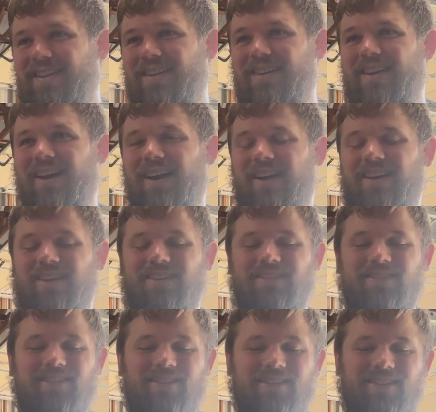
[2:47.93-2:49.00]

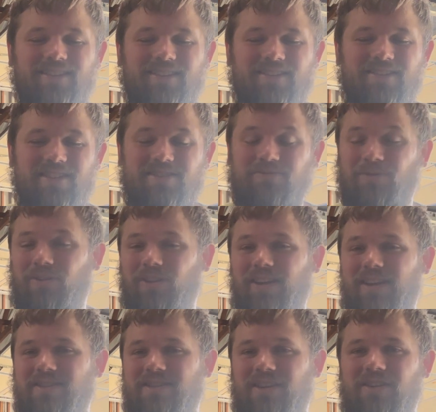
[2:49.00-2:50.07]
this really
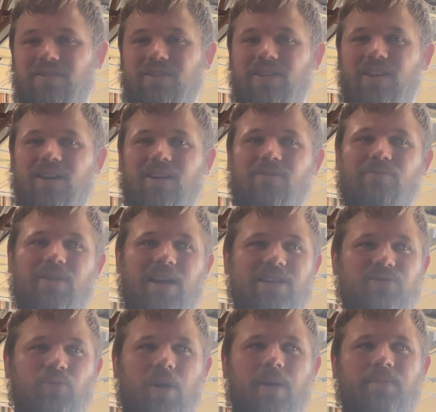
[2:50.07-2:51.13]
isn't good. When I
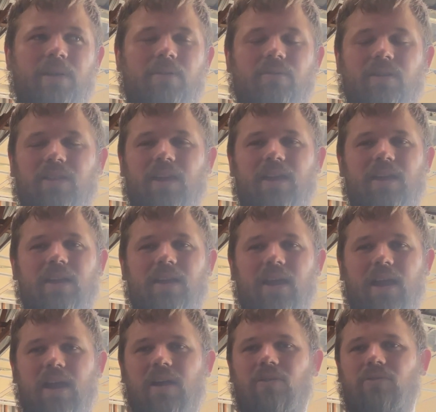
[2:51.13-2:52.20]
swapped everything
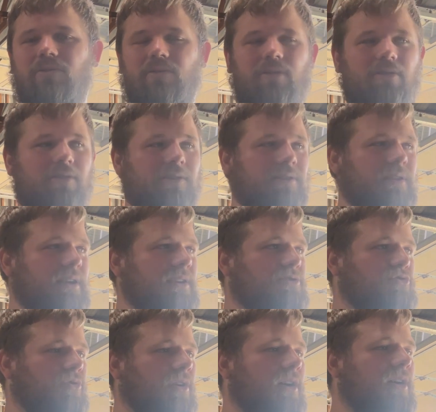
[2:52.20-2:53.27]
out on the
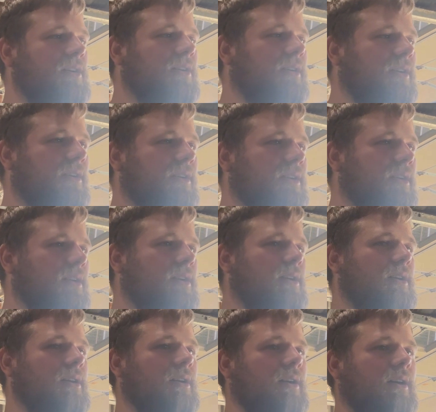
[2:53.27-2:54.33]
truck,
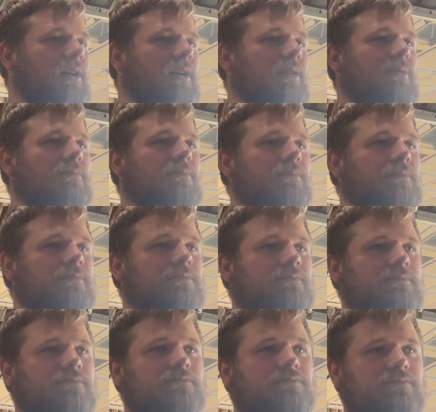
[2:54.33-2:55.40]

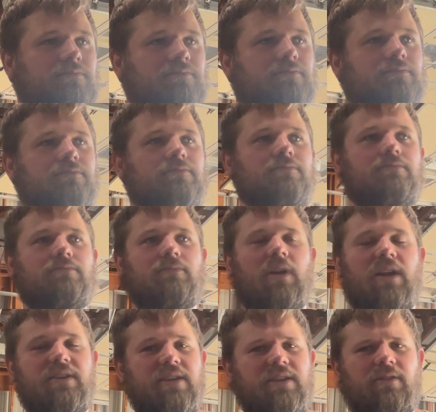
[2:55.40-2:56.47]

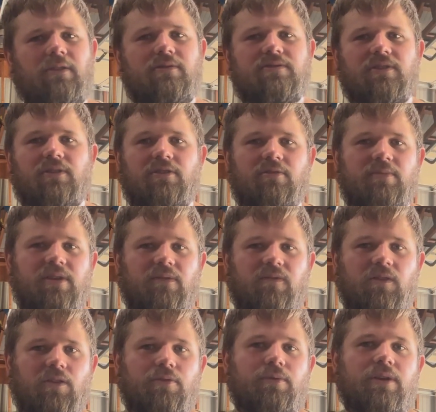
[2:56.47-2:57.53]
I did lose a little bit of
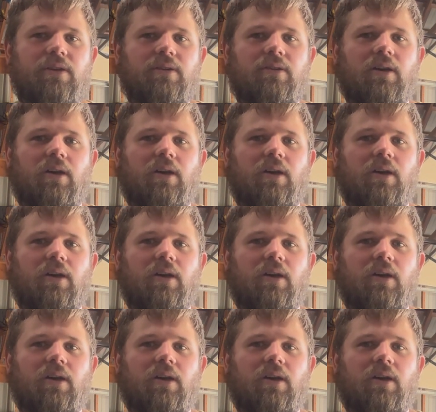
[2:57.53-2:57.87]
fluid,